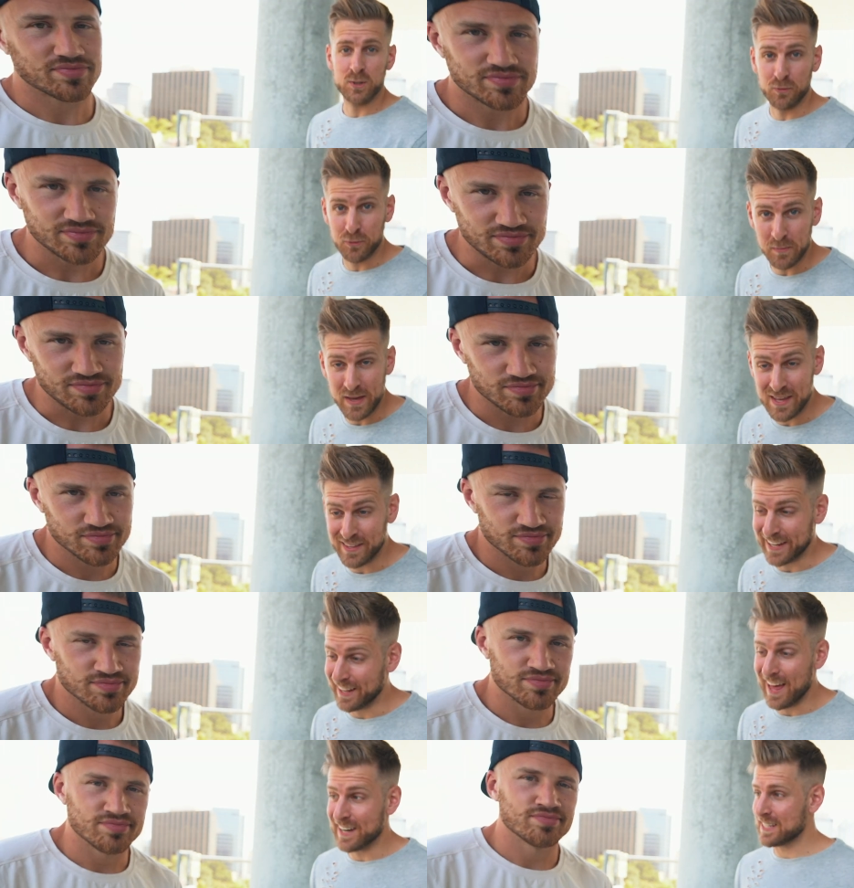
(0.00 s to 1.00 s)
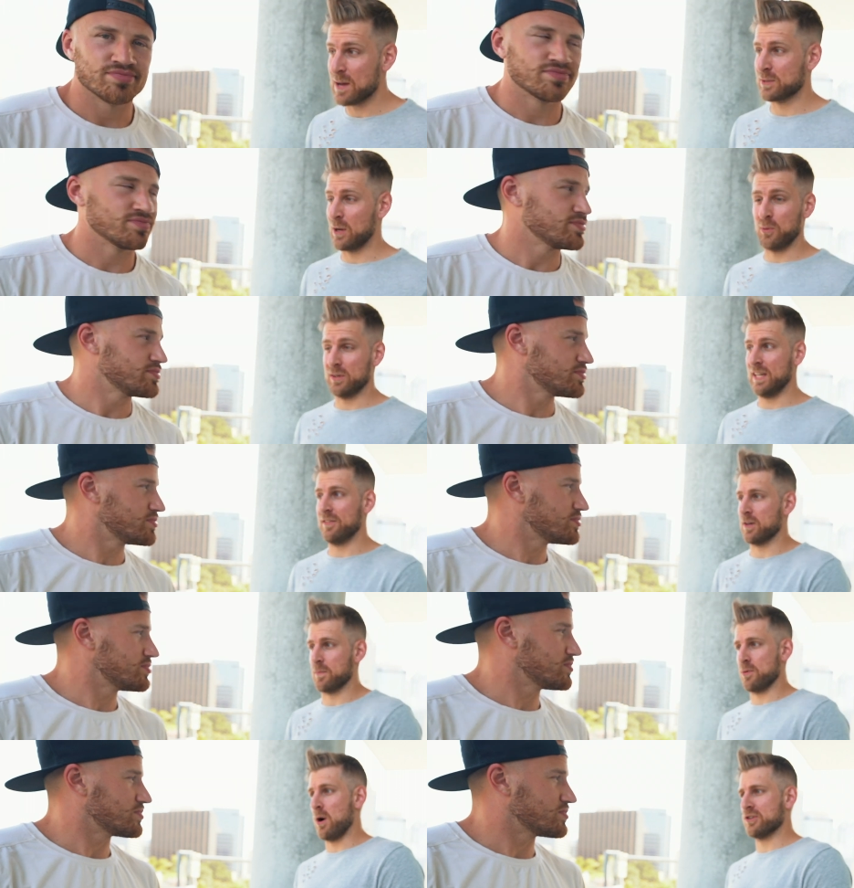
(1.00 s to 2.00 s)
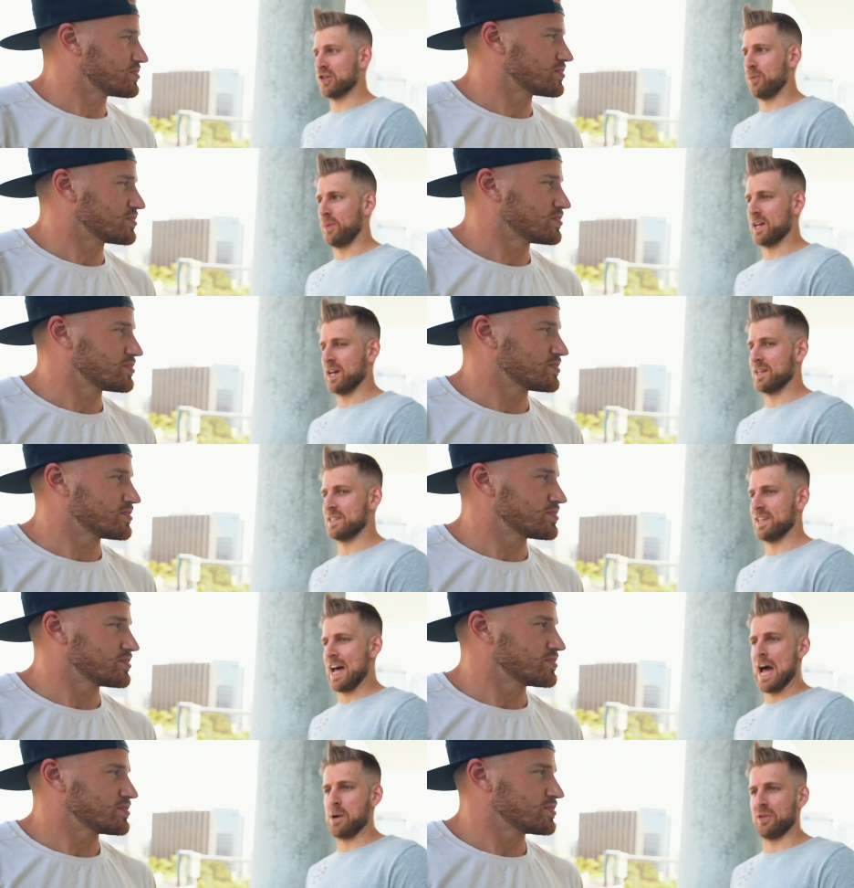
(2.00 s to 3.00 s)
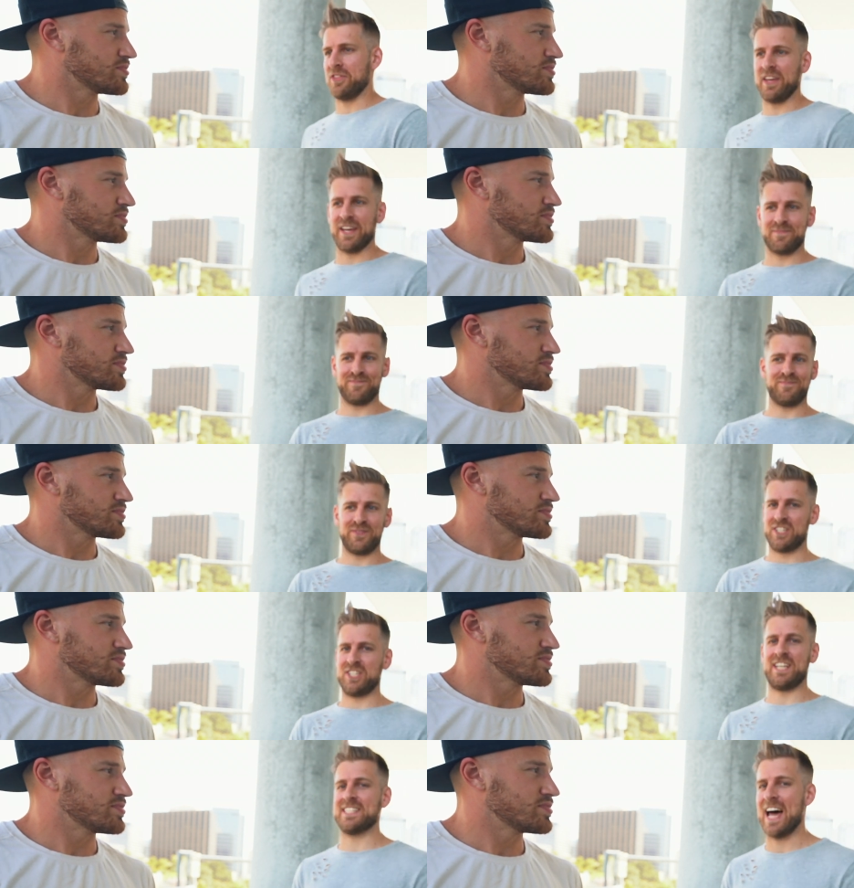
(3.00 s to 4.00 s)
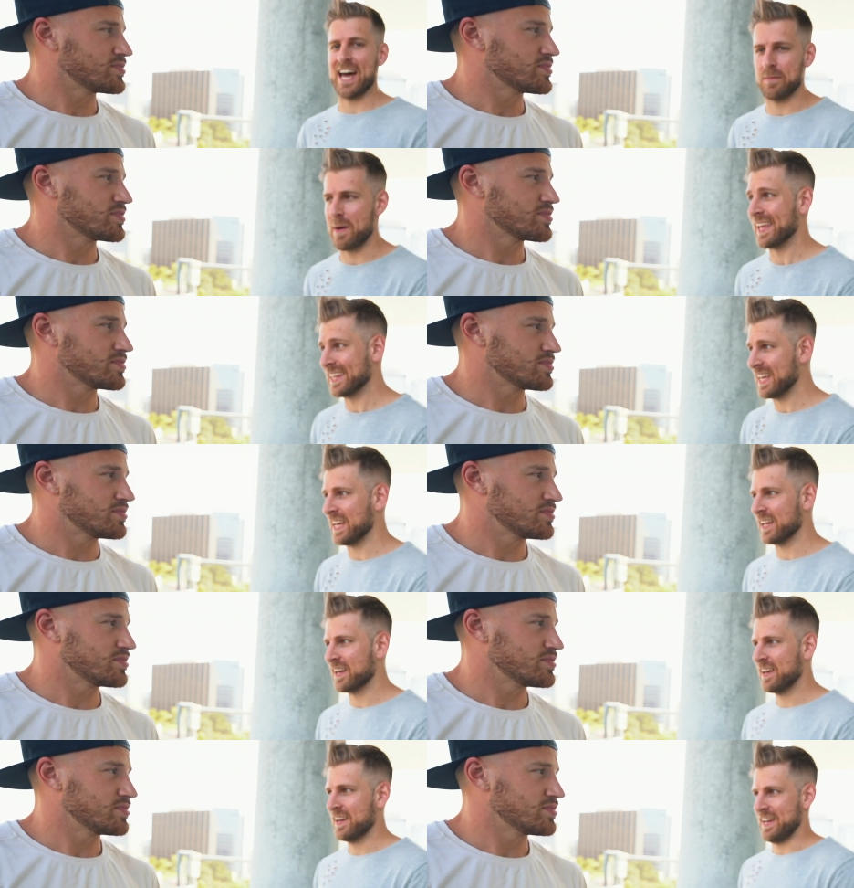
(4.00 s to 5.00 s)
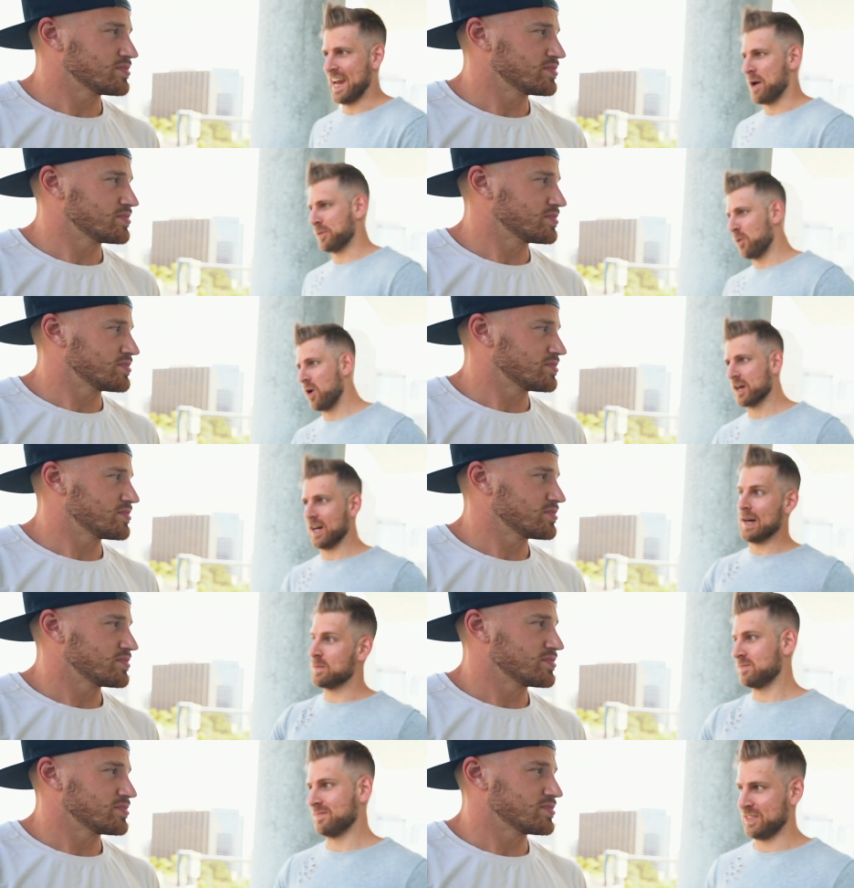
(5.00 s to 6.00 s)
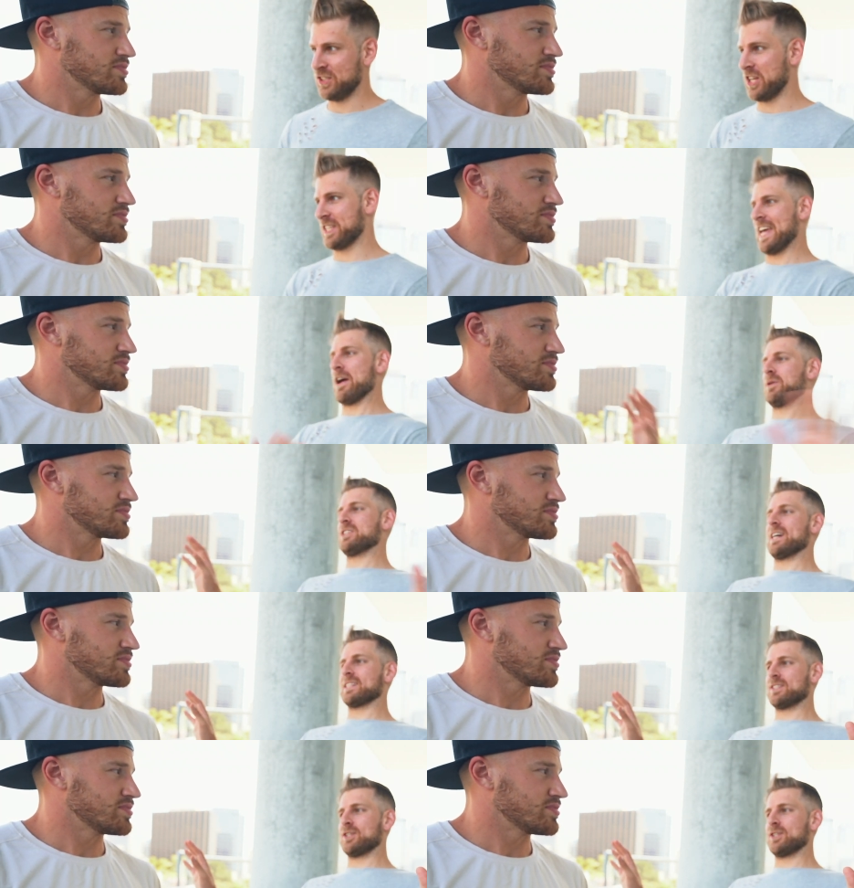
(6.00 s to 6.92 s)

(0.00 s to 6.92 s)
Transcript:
Speaker 1: So for me, like a lot of times, I wouldn't even approach her because I would think she's out of my league. I would walk up, just get rejected